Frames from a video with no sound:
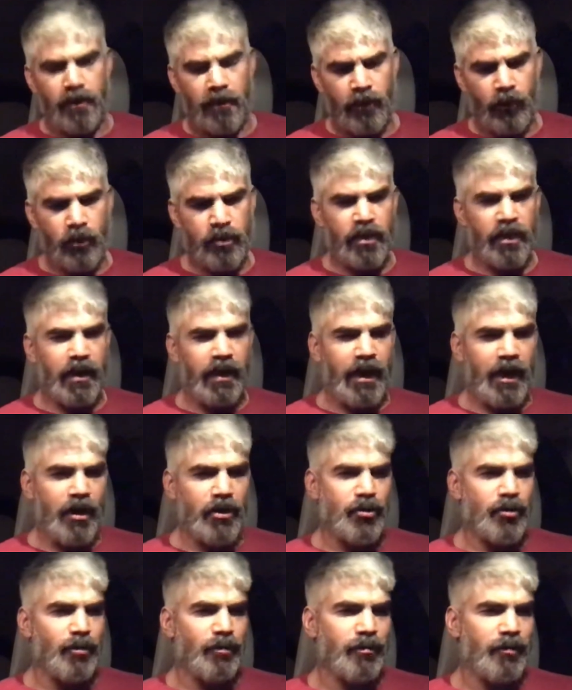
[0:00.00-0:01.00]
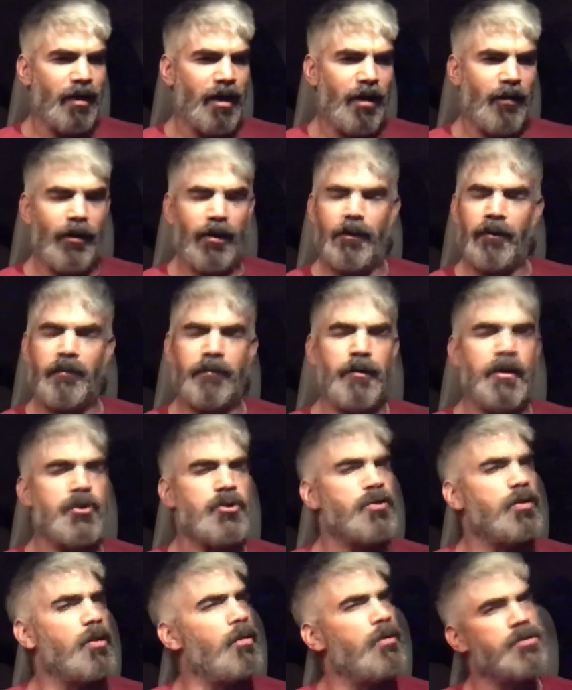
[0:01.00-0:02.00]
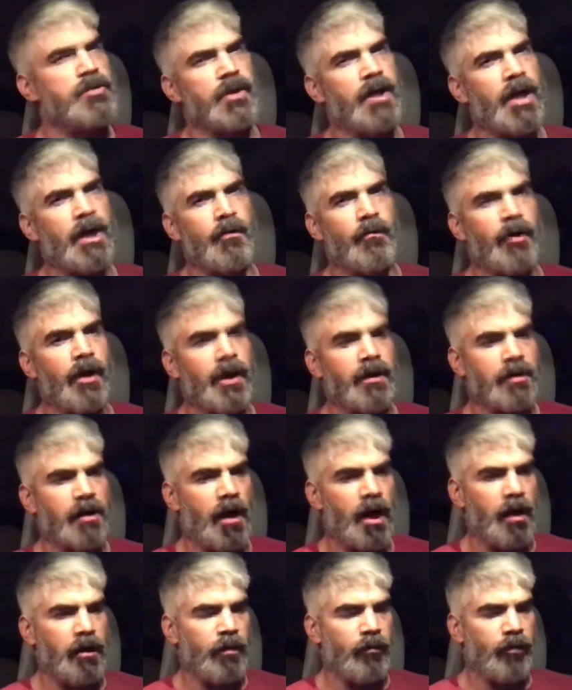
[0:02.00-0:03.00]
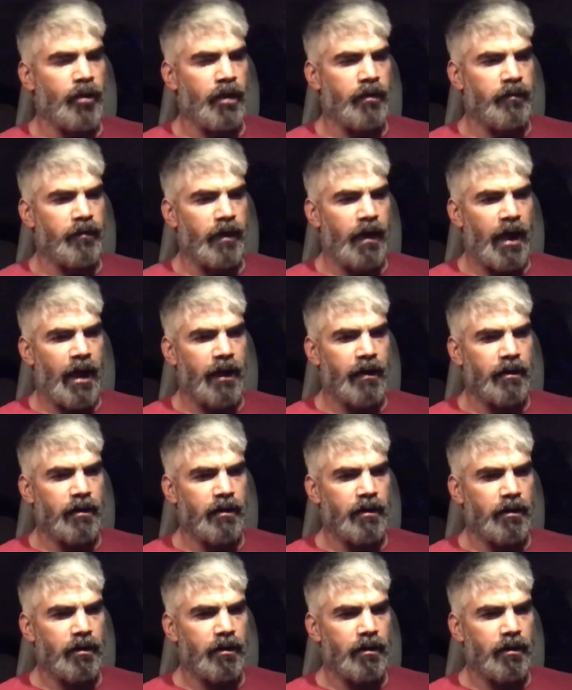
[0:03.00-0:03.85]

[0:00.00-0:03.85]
There was an occasional time, I mean, French toast. You got to break out the challah bread for that.